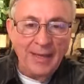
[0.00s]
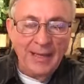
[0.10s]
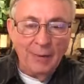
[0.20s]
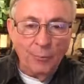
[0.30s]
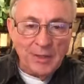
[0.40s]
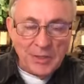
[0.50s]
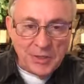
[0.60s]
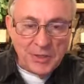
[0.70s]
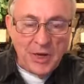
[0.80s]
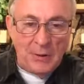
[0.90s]
It
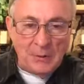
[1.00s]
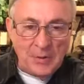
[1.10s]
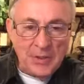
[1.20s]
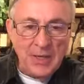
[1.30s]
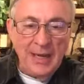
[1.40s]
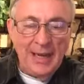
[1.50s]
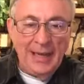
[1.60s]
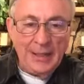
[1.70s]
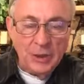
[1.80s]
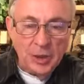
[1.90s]
results in
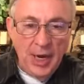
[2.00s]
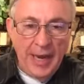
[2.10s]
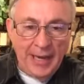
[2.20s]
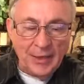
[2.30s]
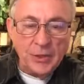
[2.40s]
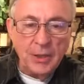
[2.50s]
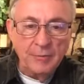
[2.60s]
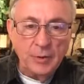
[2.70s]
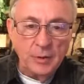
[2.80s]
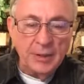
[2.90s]
a change
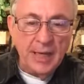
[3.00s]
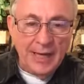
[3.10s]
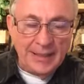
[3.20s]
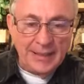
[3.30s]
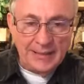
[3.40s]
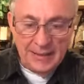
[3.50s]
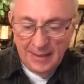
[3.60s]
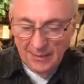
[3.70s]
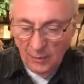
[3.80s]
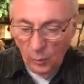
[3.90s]
of your conduct,
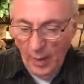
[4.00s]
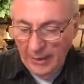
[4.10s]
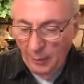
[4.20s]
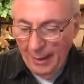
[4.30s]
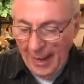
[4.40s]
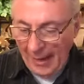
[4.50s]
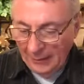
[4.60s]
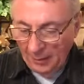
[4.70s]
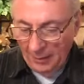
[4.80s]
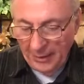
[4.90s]
the way you act,
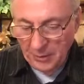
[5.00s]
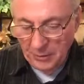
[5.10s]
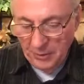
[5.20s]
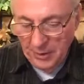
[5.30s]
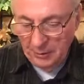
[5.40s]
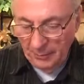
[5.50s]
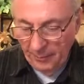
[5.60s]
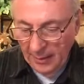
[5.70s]
the things you do.